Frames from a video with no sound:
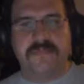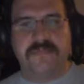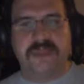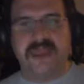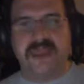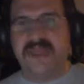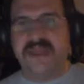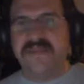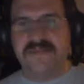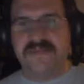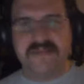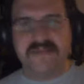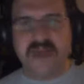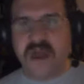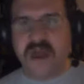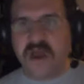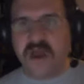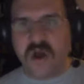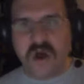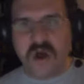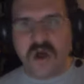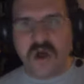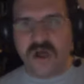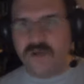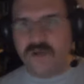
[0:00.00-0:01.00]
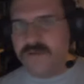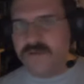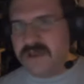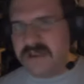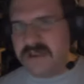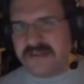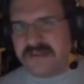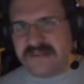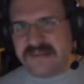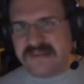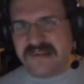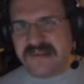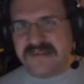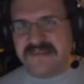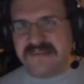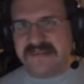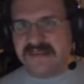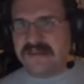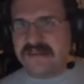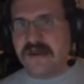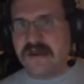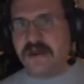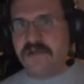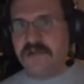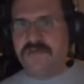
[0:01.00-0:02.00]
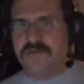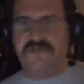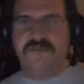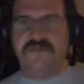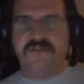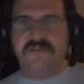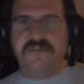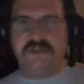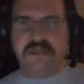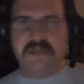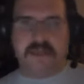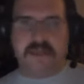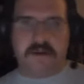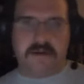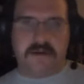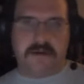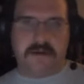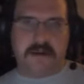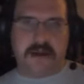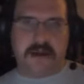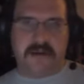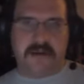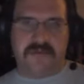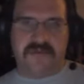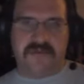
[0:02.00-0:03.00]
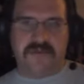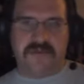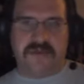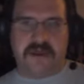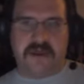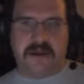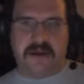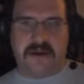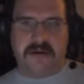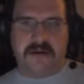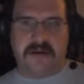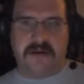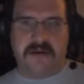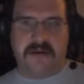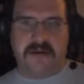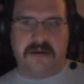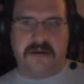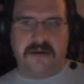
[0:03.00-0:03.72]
It's not always sixty dollars a year out there.